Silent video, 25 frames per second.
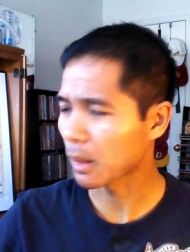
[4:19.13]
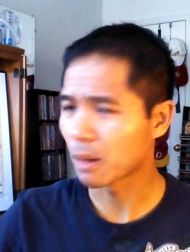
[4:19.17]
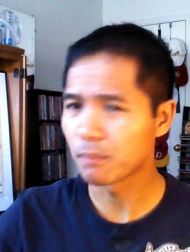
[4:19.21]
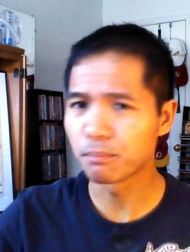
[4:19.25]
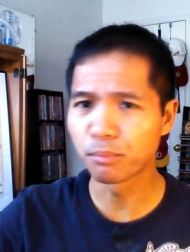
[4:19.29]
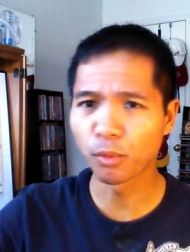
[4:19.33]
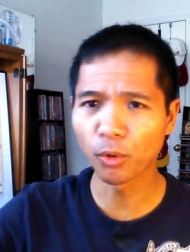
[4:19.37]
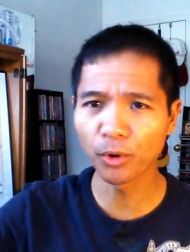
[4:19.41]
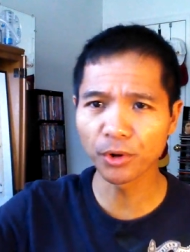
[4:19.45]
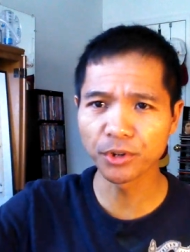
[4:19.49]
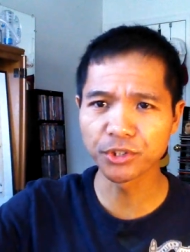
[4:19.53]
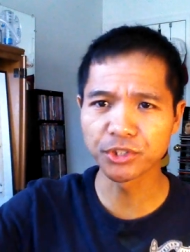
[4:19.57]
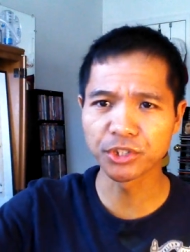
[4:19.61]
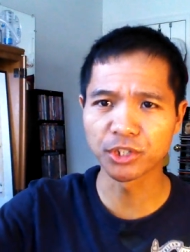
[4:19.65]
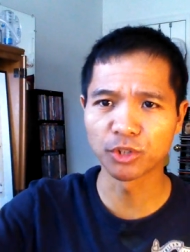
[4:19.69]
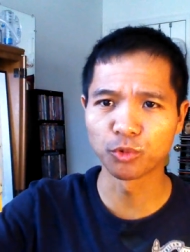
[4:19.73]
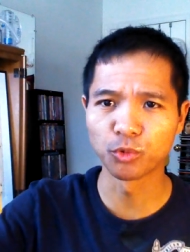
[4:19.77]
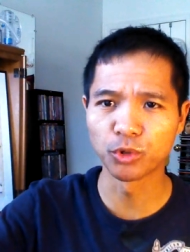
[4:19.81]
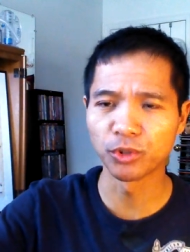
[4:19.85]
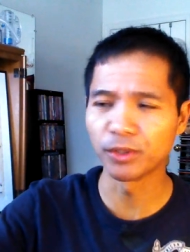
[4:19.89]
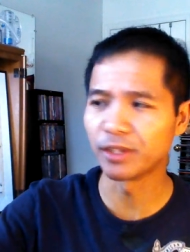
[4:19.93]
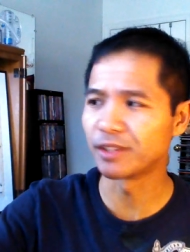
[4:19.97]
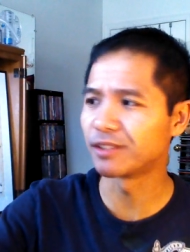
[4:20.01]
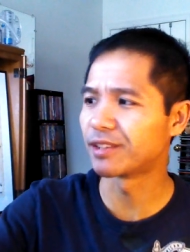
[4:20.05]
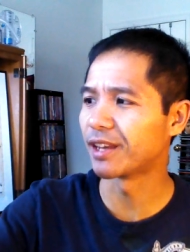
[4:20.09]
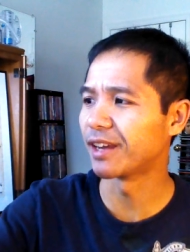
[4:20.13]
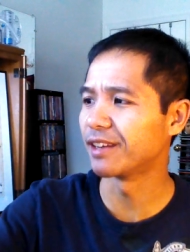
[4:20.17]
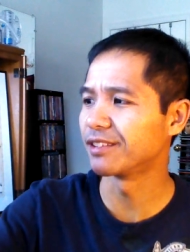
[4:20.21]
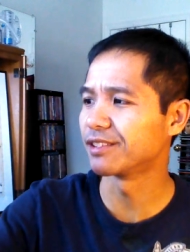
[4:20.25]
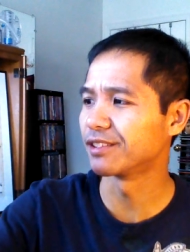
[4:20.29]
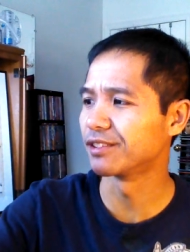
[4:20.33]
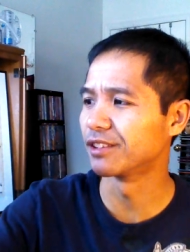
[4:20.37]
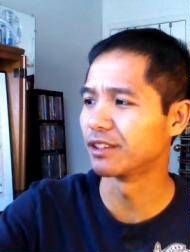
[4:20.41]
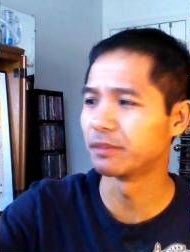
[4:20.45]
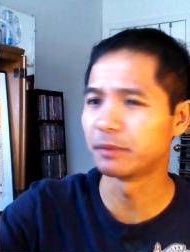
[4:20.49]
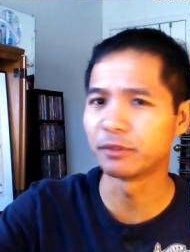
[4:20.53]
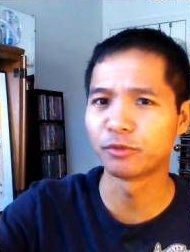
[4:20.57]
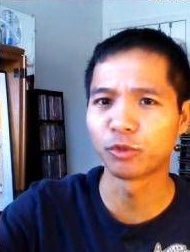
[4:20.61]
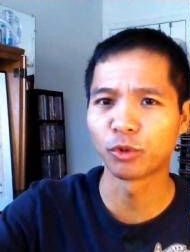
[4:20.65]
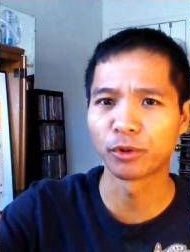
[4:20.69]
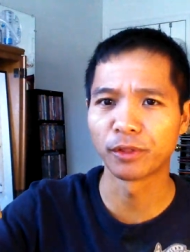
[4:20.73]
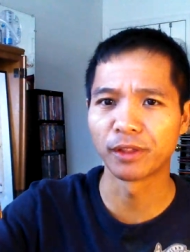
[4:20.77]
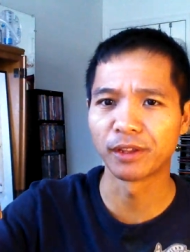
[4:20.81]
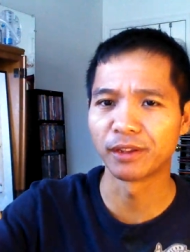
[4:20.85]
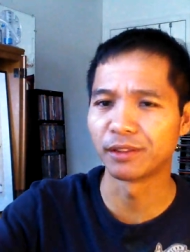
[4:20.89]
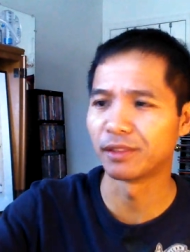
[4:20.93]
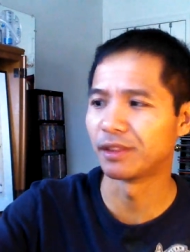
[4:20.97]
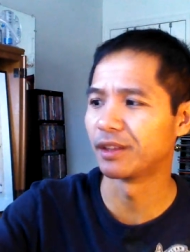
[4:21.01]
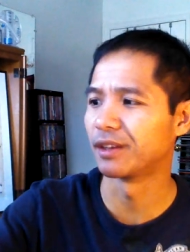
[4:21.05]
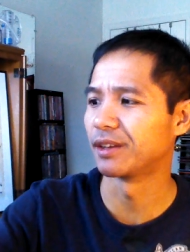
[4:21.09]
Borden should have really tasted this before
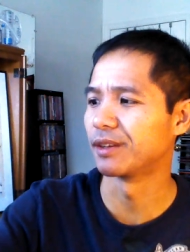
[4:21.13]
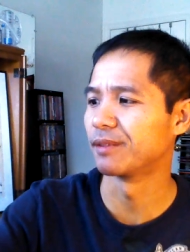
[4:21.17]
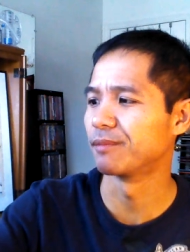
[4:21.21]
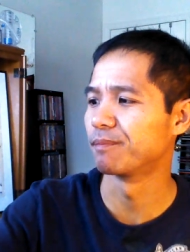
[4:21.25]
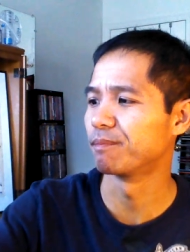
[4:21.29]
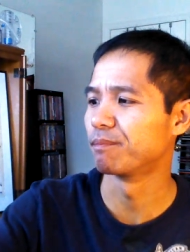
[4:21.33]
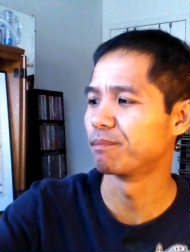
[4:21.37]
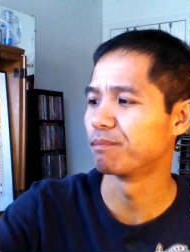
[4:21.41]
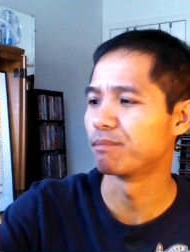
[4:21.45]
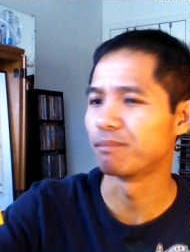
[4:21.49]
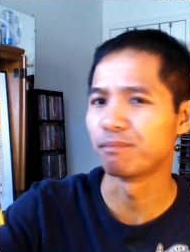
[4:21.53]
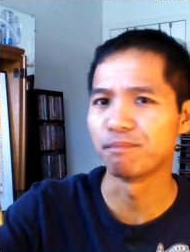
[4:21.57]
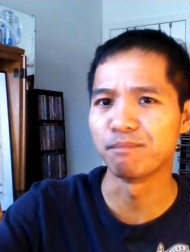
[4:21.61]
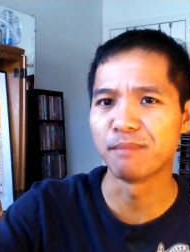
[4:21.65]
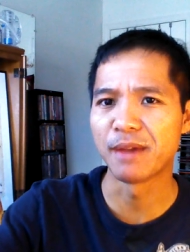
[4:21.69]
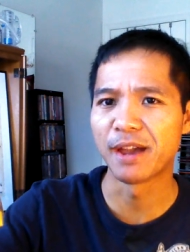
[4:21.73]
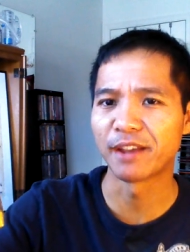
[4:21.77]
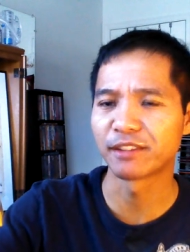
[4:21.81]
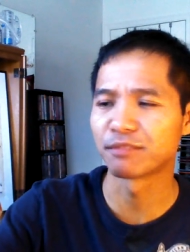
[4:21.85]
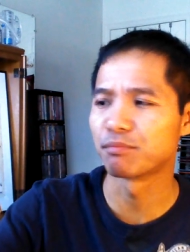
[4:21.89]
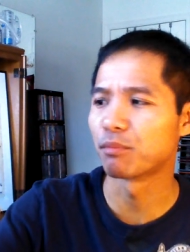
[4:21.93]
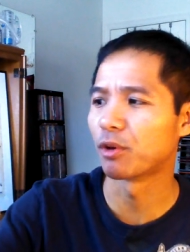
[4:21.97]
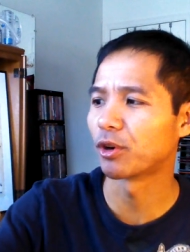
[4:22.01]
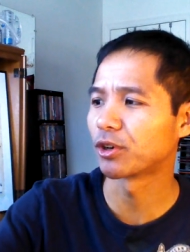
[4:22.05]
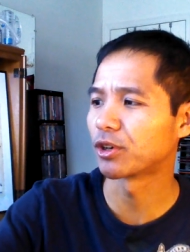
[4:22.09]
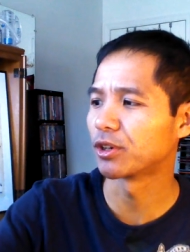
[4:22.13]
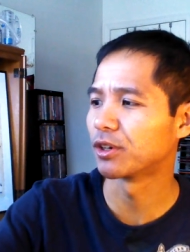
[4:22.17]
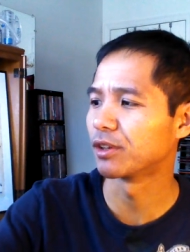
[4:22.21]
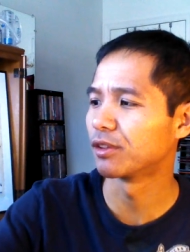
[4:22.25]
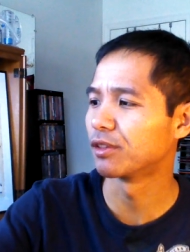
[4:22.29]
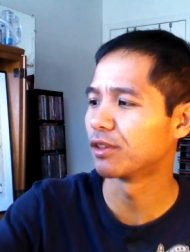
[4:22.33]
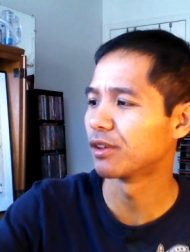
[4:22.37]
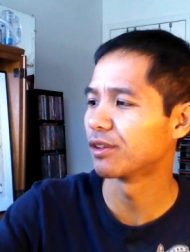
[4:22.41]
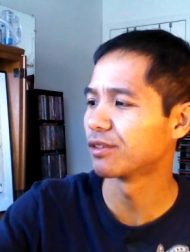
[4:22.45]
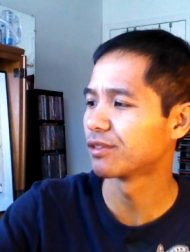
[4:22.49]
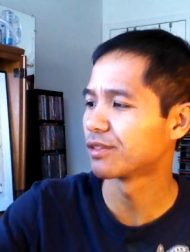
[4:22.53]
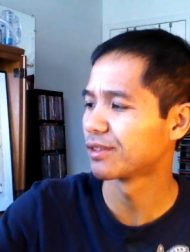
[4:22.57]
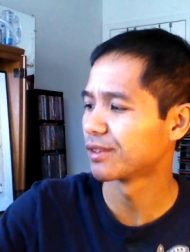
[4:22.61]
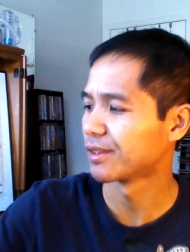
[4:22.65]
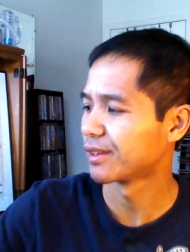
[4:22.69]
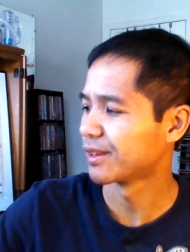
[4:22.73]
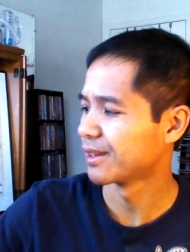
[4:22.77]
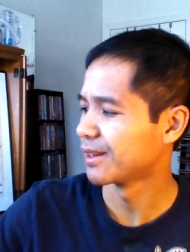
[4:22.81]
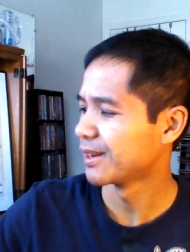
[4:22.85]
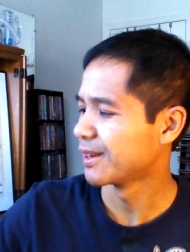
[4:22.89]
they they mass marketed this.